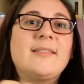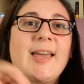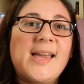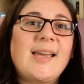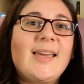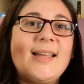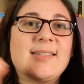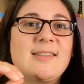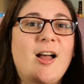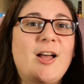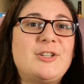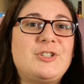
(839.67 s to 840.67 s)
Like, it's
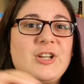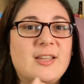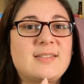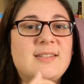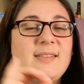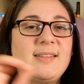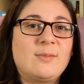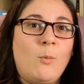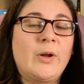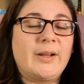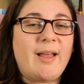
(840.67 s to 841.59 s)
not just this one